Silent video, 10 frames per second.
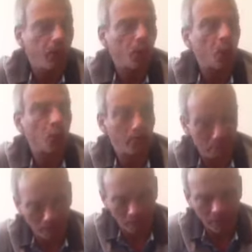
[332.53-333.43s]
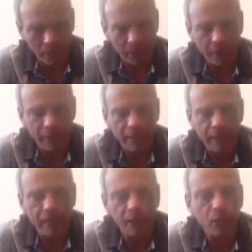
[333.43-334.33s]
Or
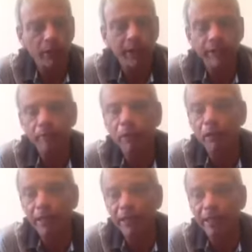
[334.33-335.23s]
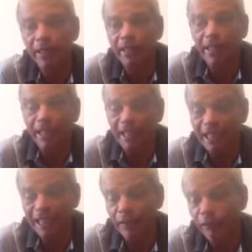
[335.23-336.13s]
I wouldn't even mind
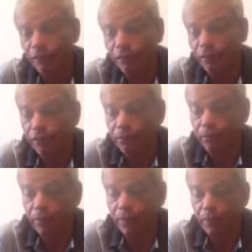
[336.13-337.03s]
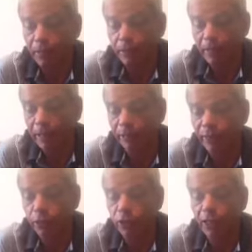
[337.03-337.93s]
if the
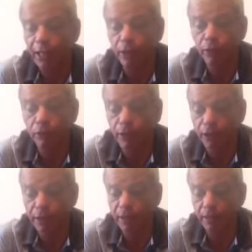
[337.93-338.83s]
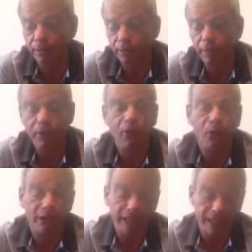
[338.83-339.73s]
manufacturers had two prices
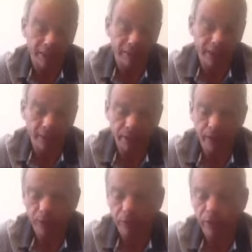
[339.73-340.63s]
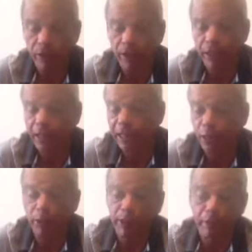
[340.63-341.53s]
on their cigarettes, say a
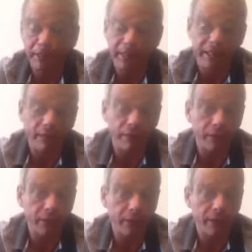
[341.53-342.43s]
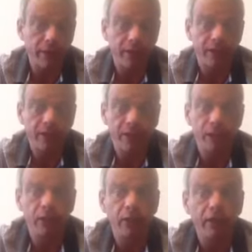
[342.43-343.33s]
20 pence difference,
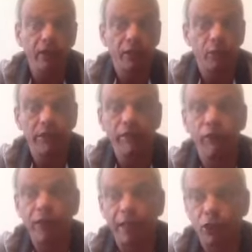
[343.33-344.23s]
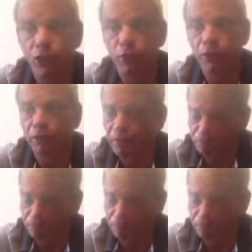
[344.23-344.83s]
so the 24 hour shops